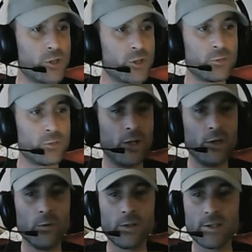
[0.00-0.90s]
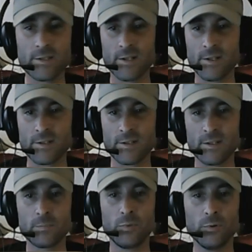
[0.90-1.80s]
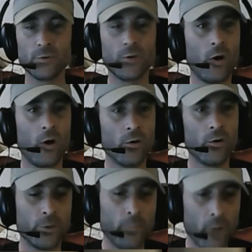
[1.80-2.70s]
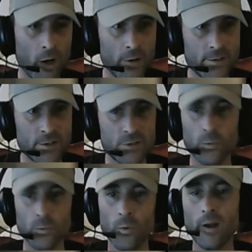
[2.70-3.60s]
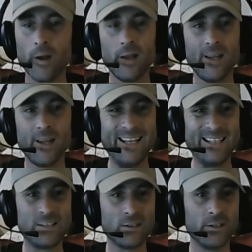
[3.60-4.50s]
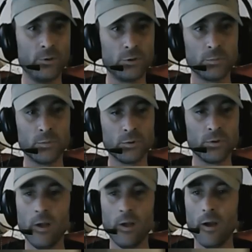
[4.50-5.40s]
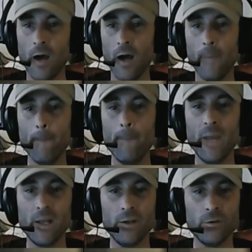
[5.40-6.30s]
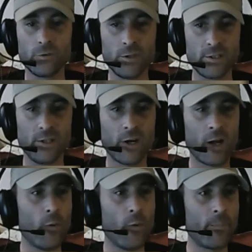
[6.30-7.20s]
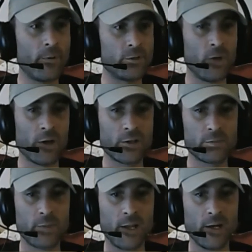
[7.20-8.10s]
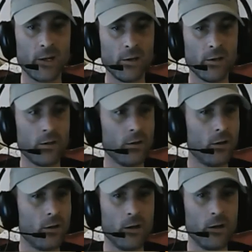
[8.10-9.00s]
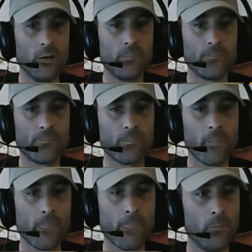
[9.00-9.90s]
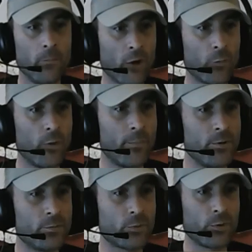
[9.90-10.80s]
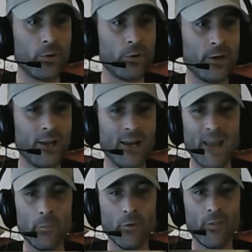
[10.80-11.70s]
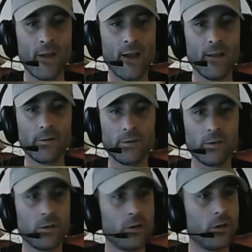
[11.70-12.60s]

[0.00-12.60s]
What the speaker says: configuration menu, what this does is this pulls all your mods into one easily usable menu. So you can see here I got weapons mod expanded, modern weapons. We're going to go ahead and enable that.